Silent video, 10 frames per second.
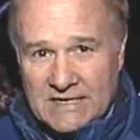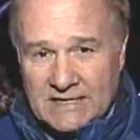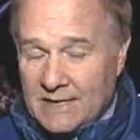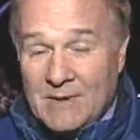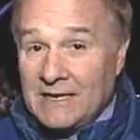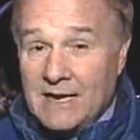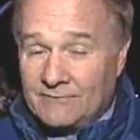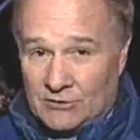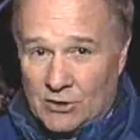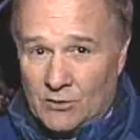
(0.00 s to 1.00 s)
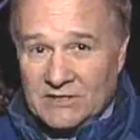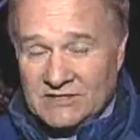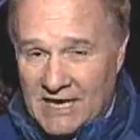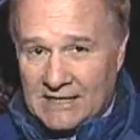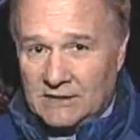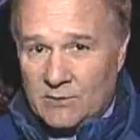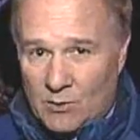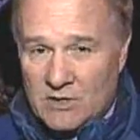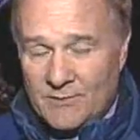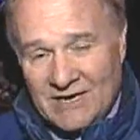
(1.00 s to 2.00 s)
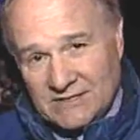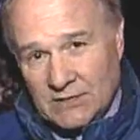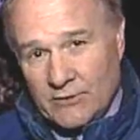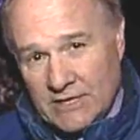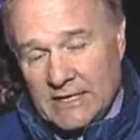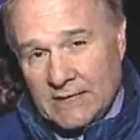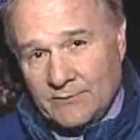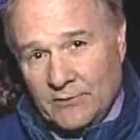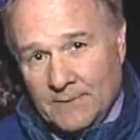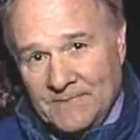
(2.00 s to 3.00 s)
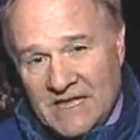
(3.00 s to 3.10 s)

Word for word: they may never know exactly where the bacteria came from.